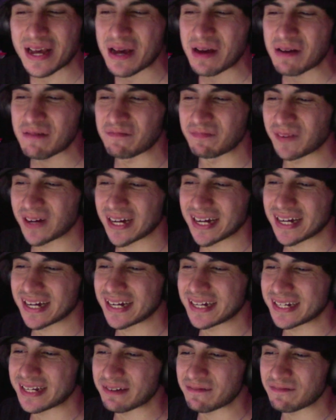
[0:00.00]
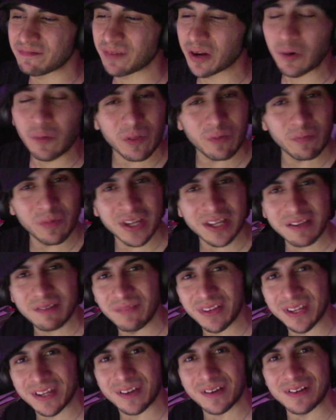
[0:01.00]
but bear with me
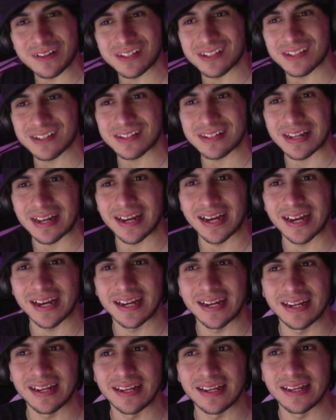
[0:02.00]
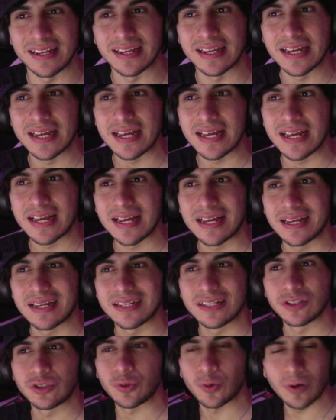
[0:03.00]
because I
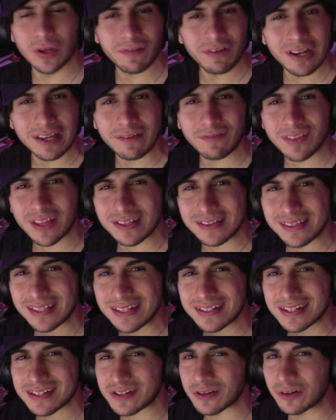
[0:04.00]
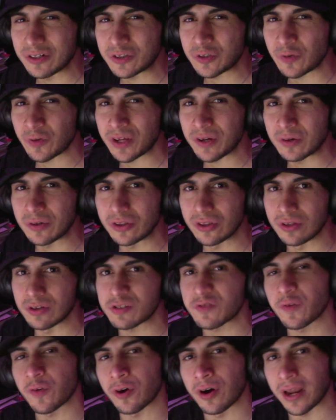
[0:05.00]
truly believe that this is going to be good
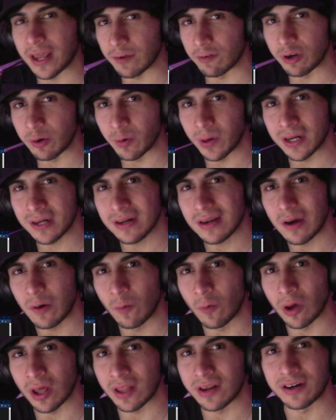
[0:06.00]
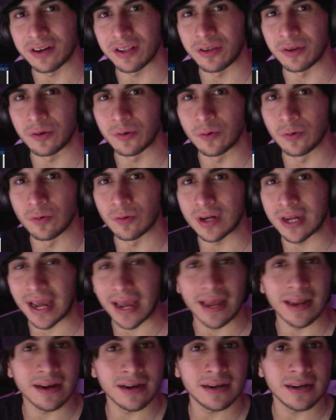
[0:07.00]
news for everyone, whether you
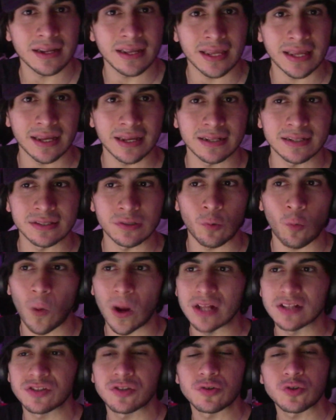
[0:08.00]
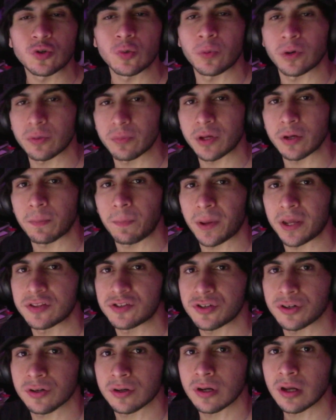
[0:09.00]
can and want to support me on
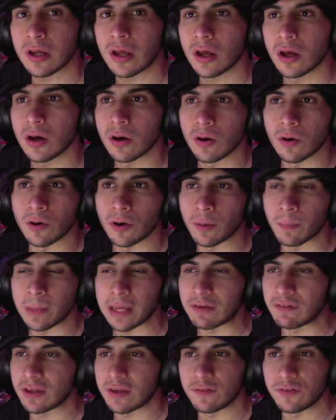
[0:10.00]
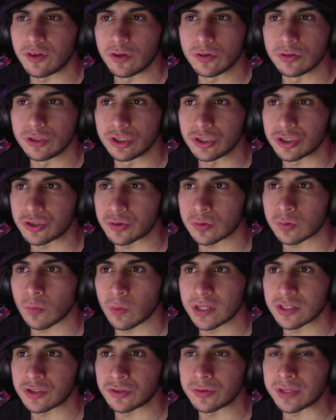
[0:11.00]
Patreon or maybe if you just
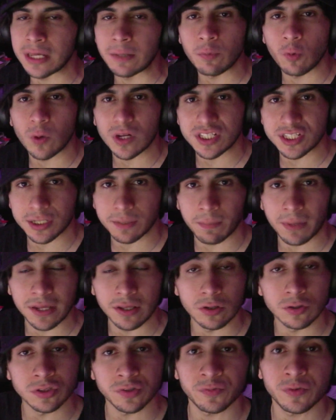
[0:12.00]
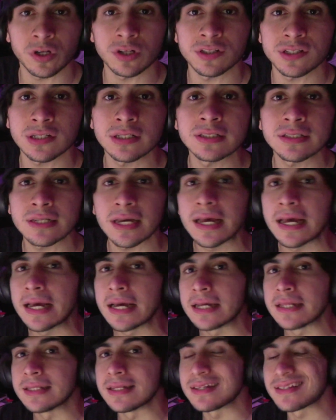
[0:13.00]
want to keep watching my YouTube content,
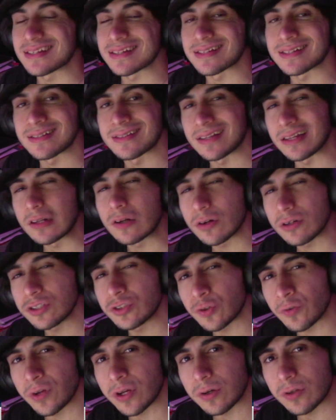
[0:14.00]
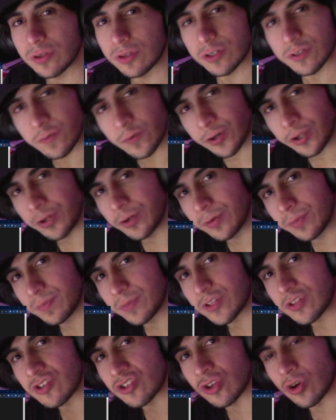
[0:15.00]
this is still going to be good news for you.
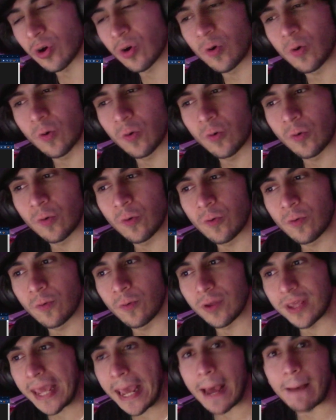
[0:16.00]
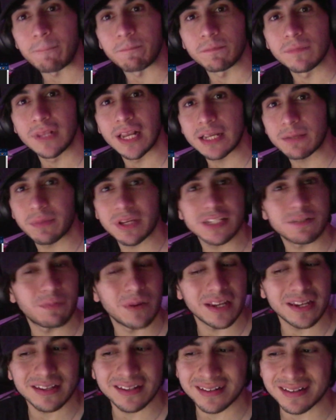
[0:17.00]
So yeah, let me
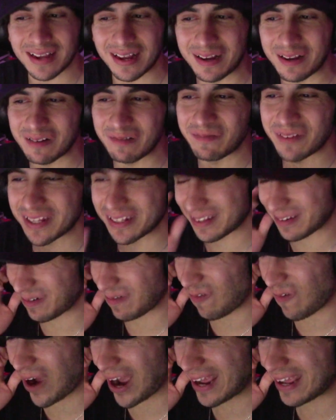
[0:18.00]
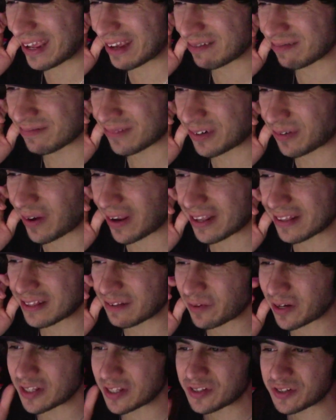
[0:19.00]
explain a little bit why I'm creating
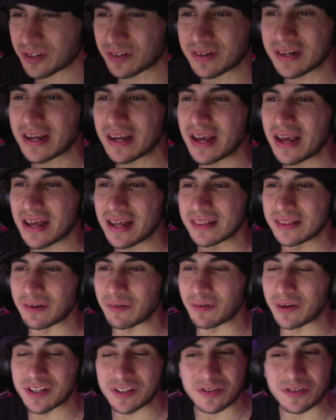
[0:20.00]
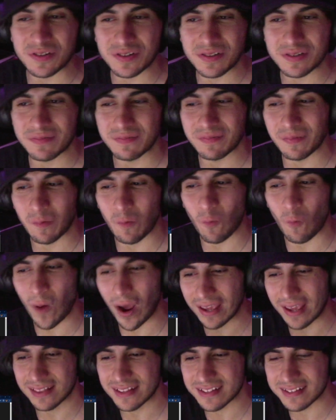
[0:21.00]
the Patreon, the reasons
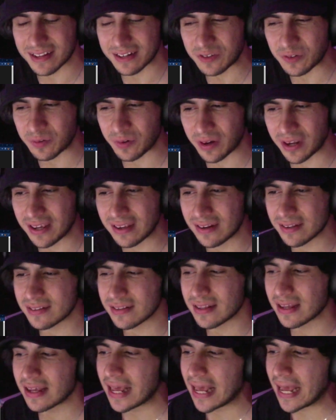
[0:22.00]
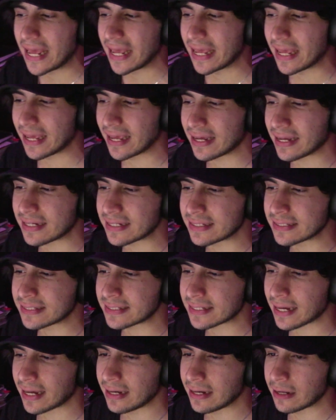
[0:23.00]
why I decided to create it, and
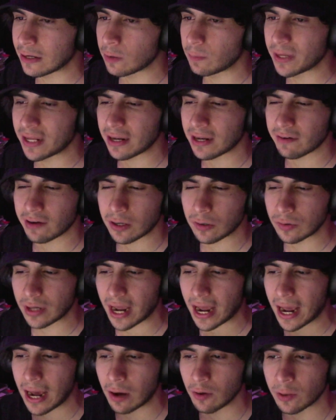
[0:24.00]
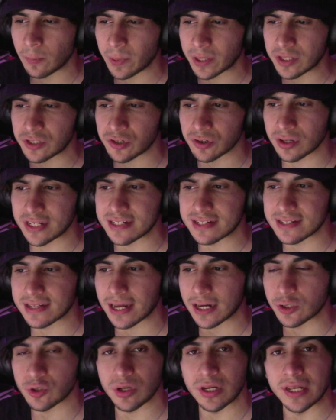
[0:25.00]
a little bit about how the Patreon is
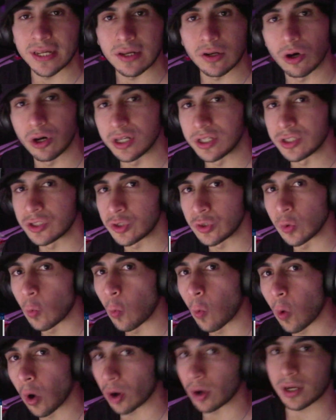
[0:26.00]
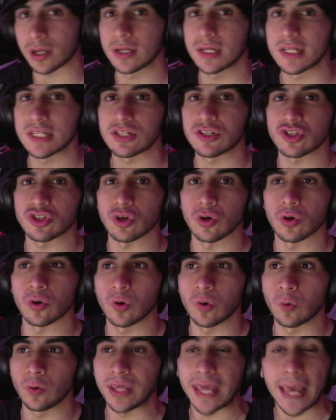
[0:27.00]
actually going to work.
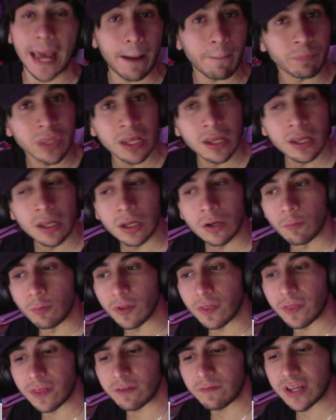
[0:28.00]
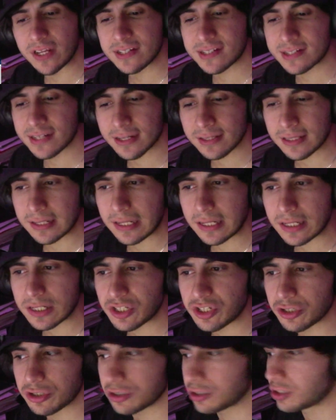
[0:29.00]
So yeah, with that being said,
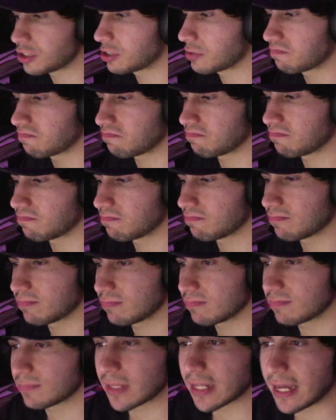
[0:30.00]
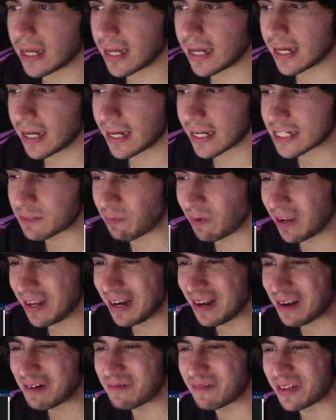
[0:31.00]
let's just uh, explain
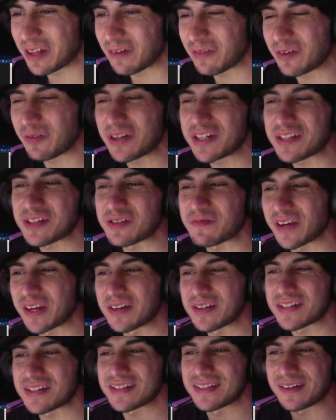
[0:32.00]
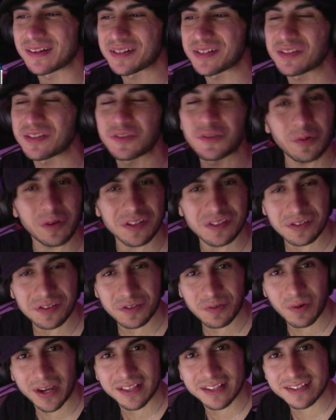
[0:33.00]
a little bit of the reasons because there's two
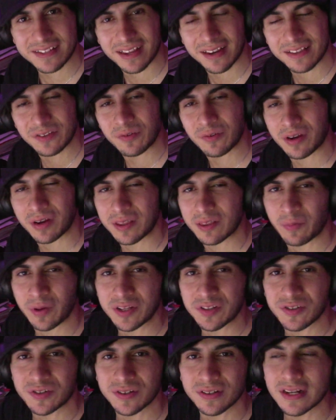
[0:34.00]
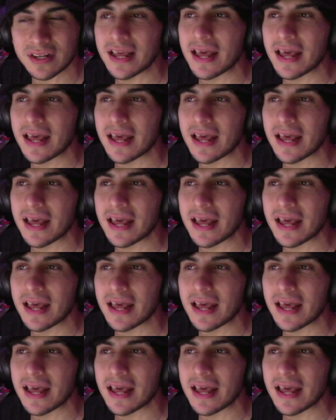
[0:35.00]
reasons why I decided to create the Patreon.